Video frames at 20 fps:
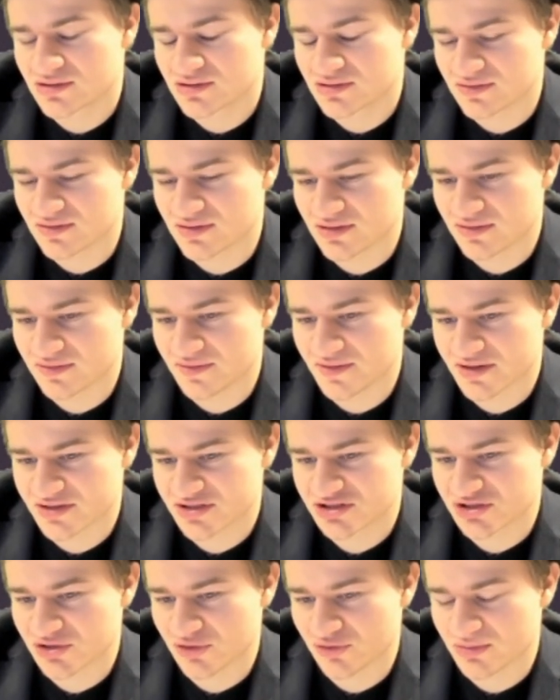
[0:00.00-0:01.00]
did
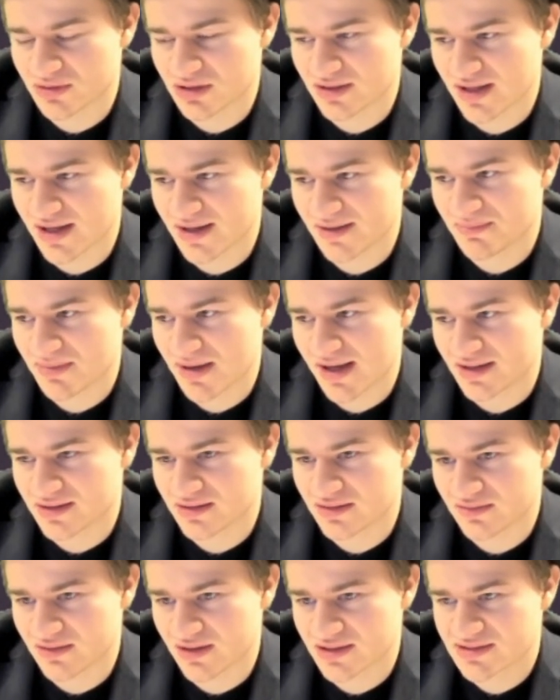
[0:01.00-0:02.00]
show me that back in
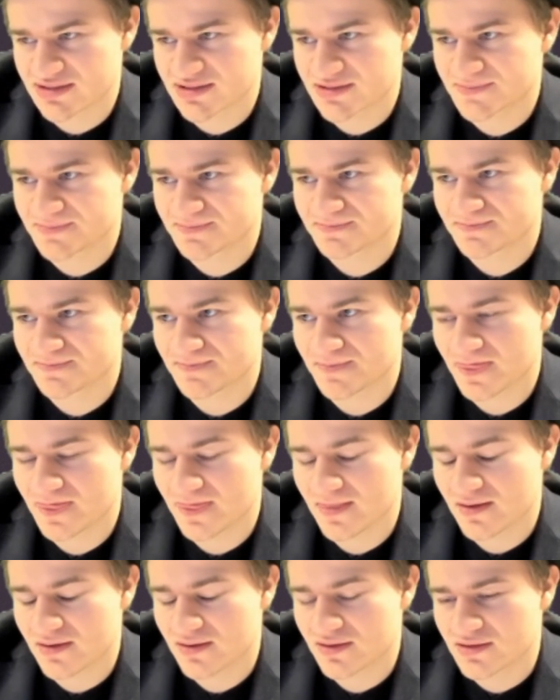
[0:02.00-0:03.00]
the days.
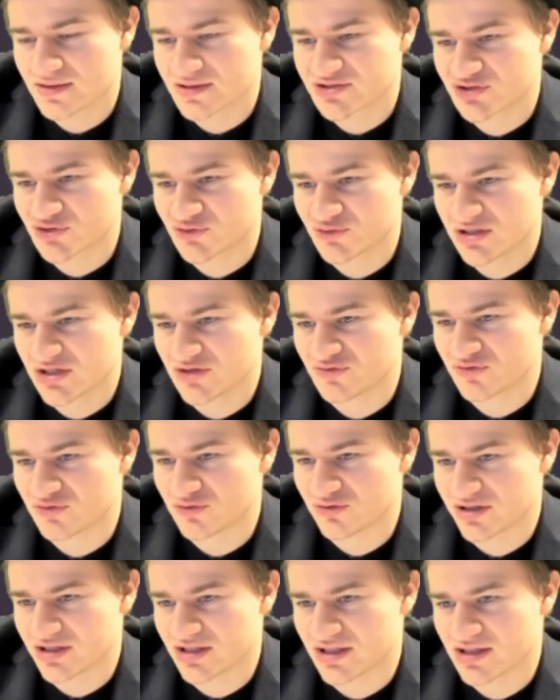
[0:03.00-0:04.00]
So queen
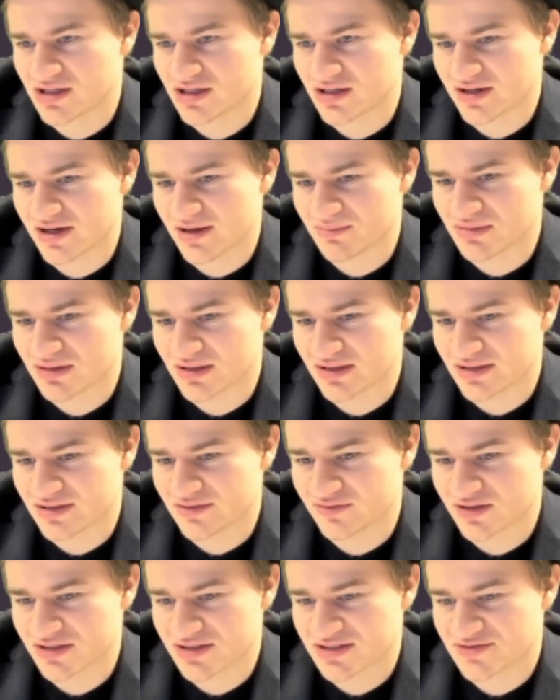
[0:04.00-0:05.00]
f3 here, I
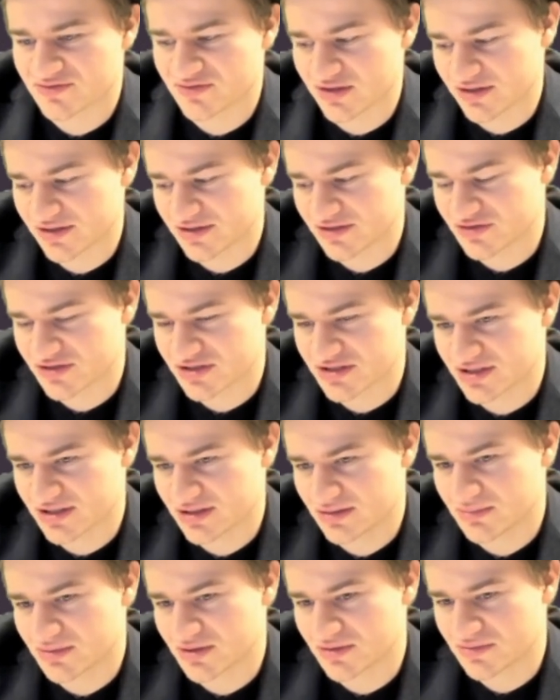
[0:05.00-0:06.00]
believe, is very
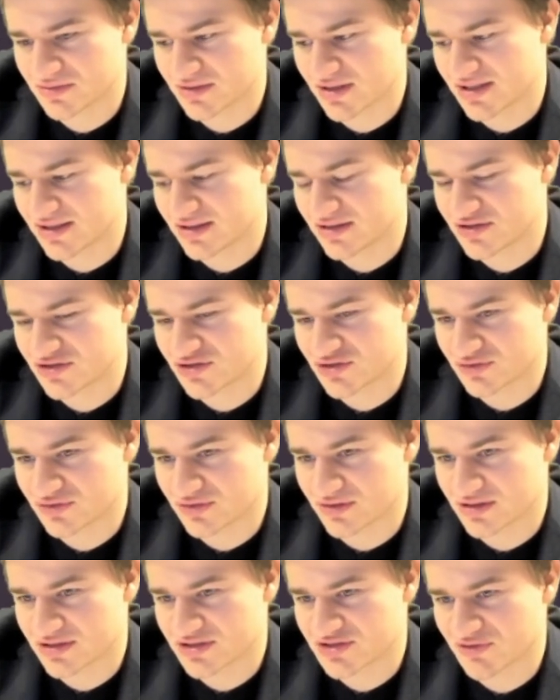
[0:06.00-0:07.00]
interesting, but knight
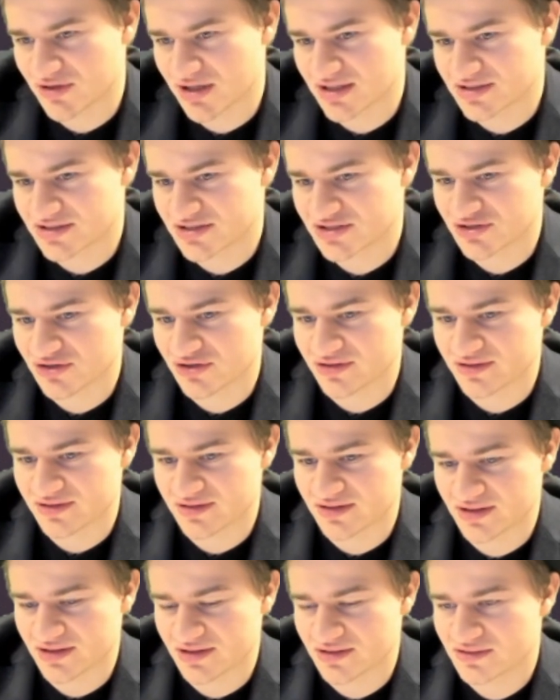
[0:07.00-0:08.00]
e2 as well is
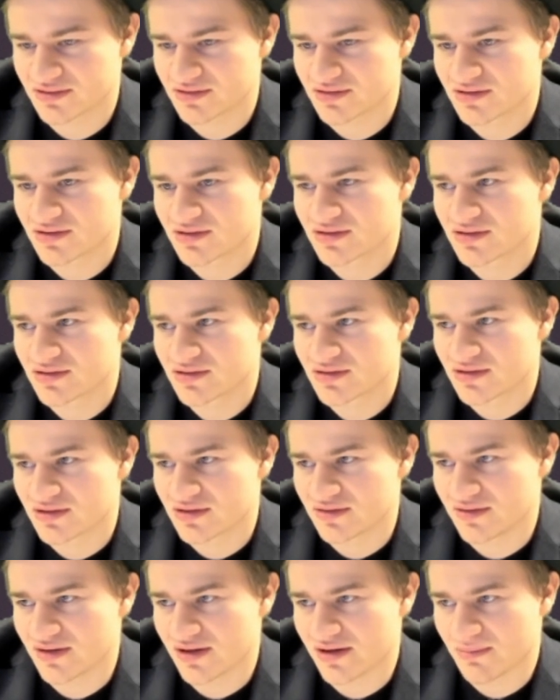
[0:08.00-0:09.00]
certainly
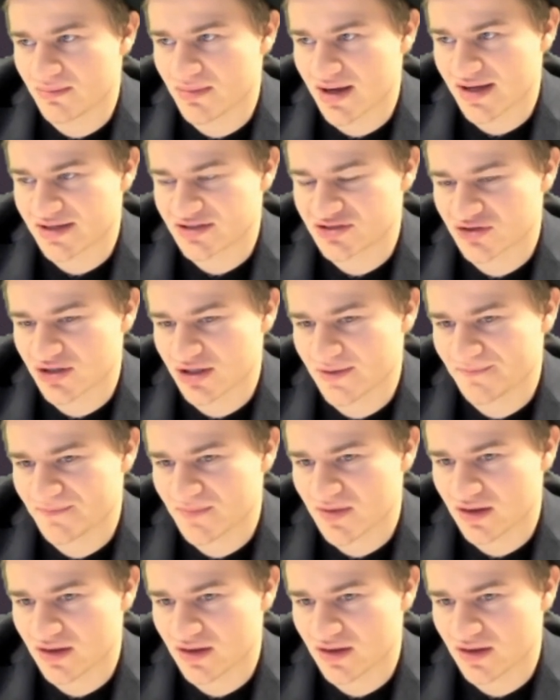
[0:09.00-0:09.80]
not a bad try.